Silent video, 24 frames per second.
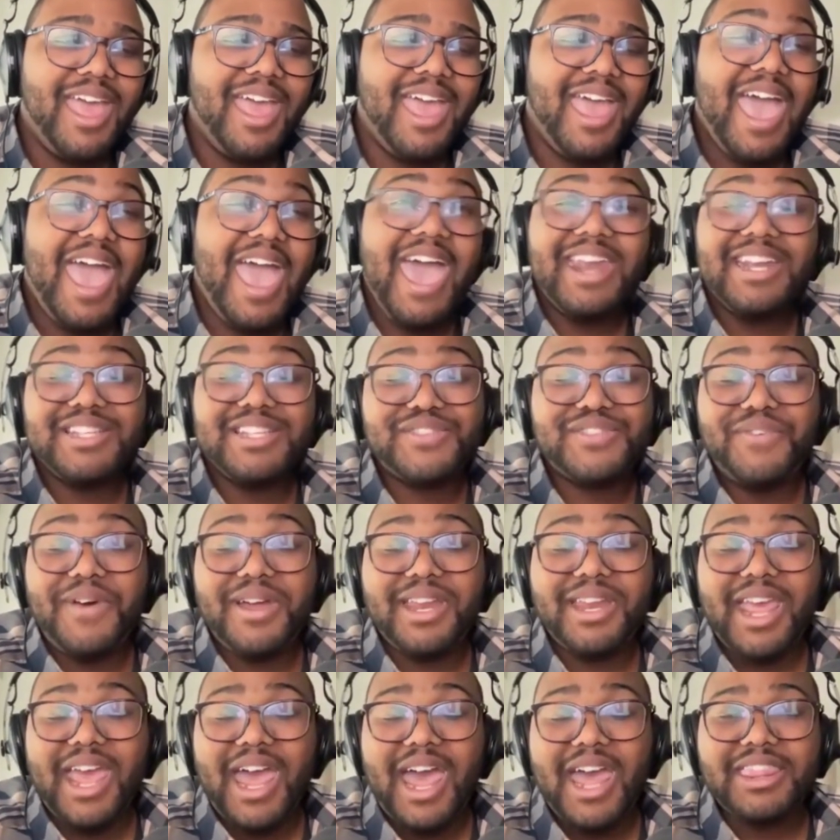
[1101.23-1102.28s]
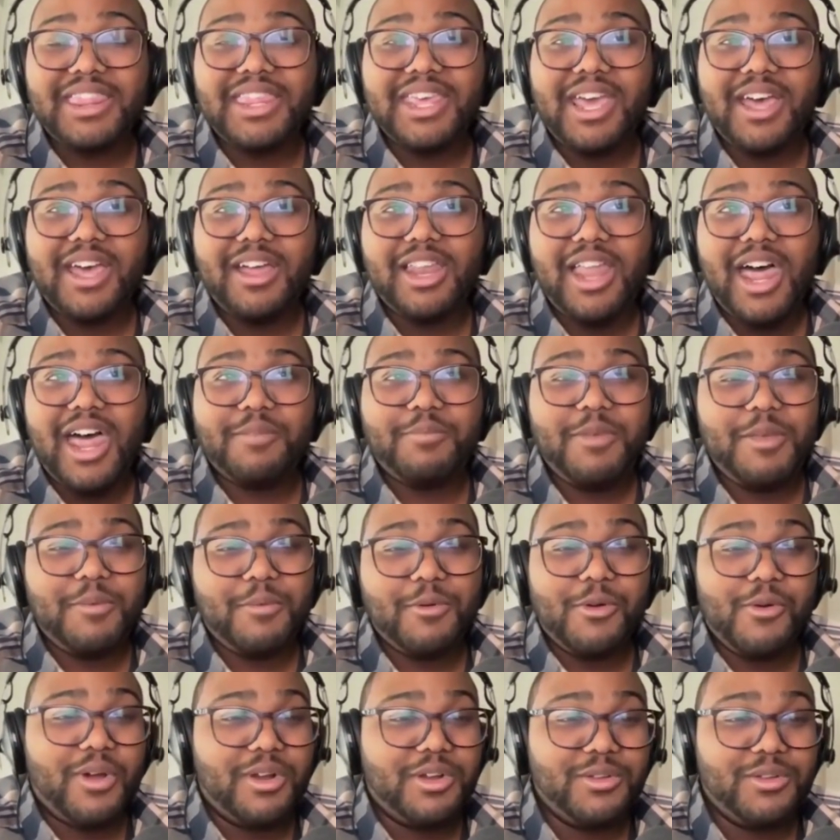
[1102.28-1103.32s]
And it's funny. I think a lot of people
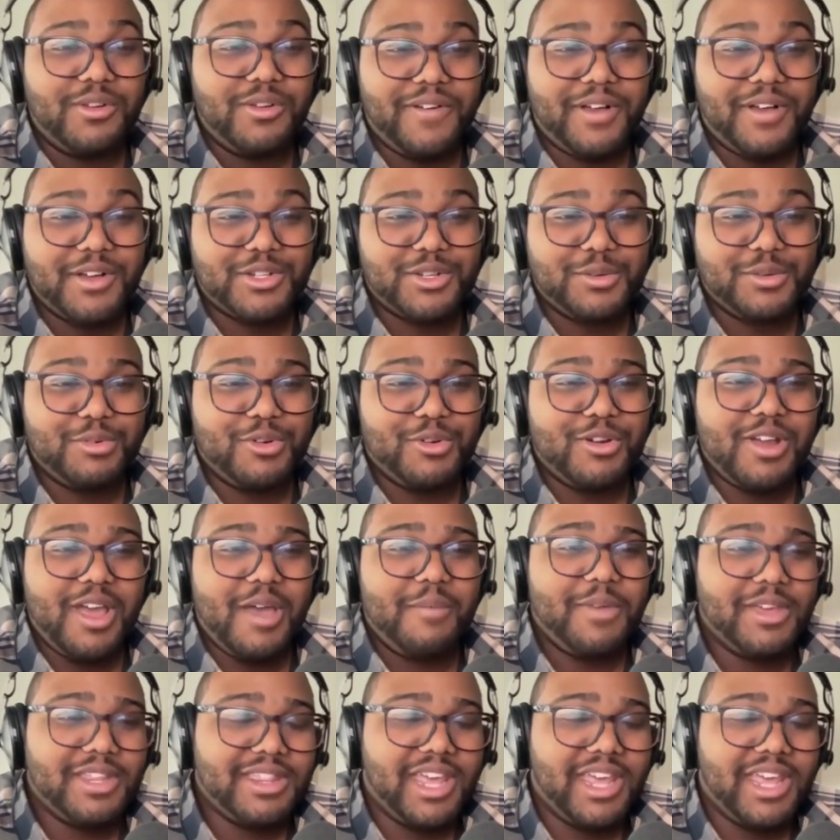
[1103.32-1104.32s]
who are new to functional programming,